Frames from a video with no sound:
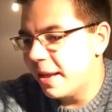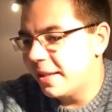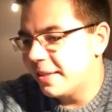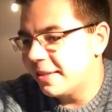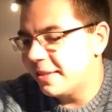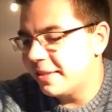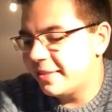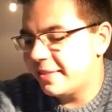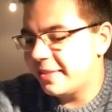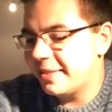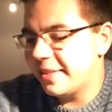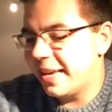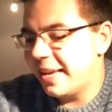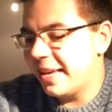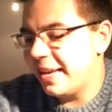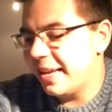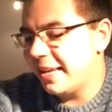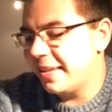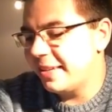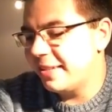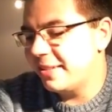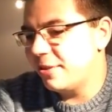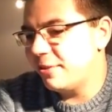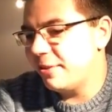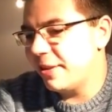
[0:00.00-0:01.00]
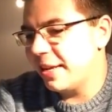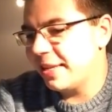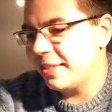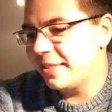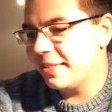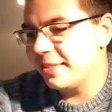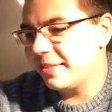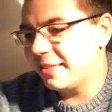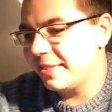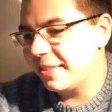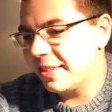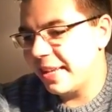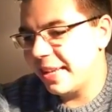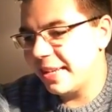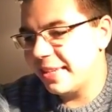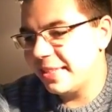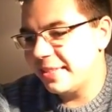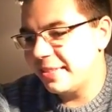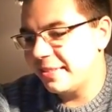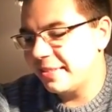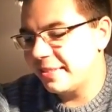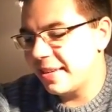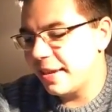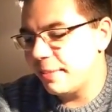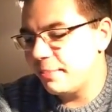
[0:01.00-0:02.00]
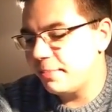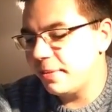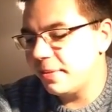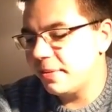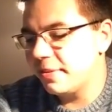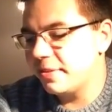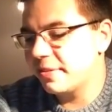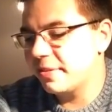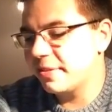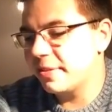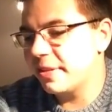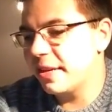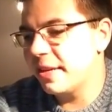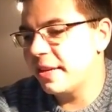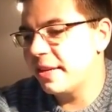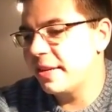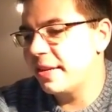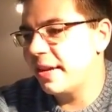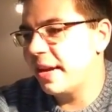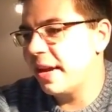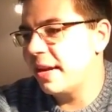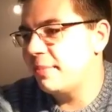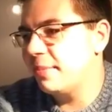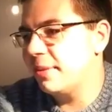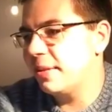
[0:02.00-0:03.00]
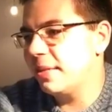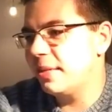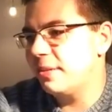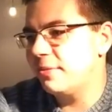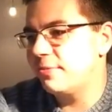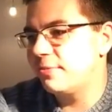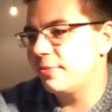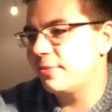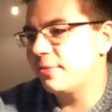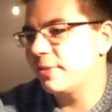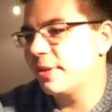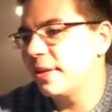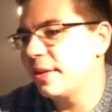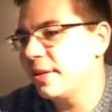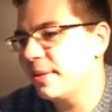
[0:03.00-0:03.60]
This I don't know, like this, like he samples. I believe.